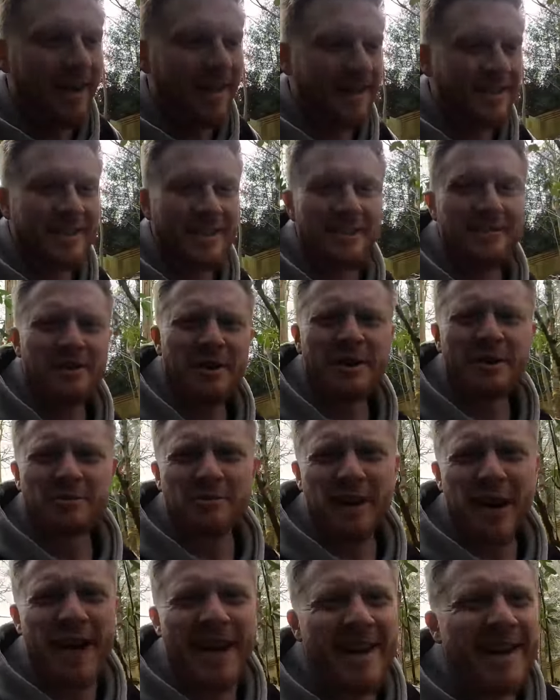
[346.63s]

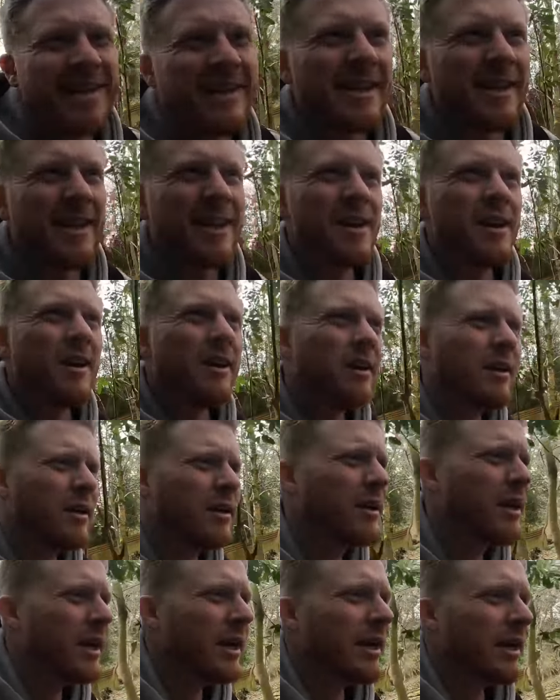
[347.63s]
700 AD,
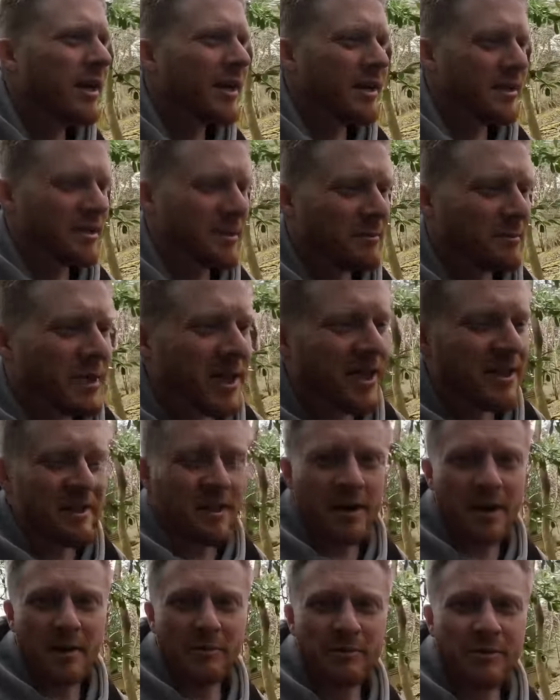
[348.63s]
some
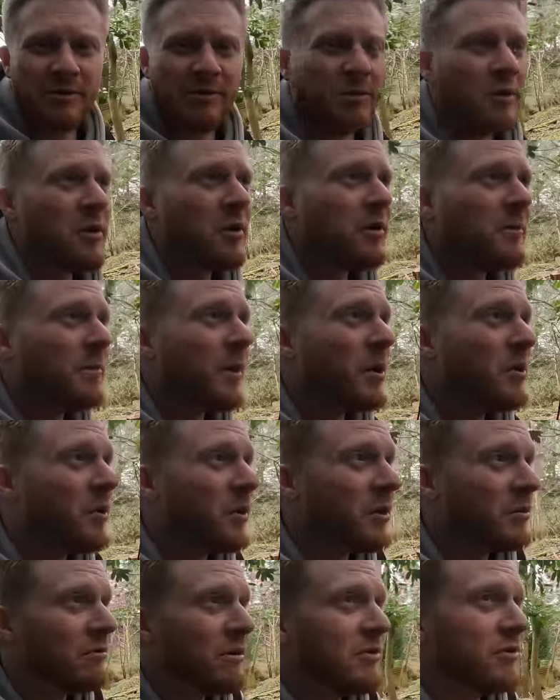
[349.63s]
geezer comes through on a boat
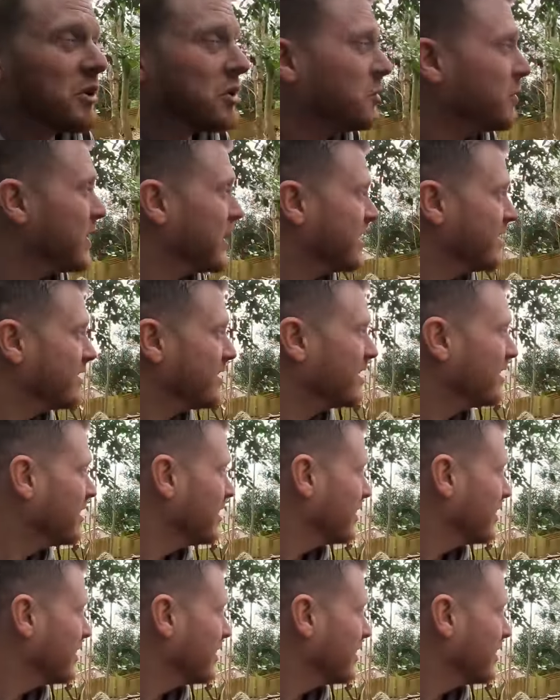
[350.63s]
on the River Tweed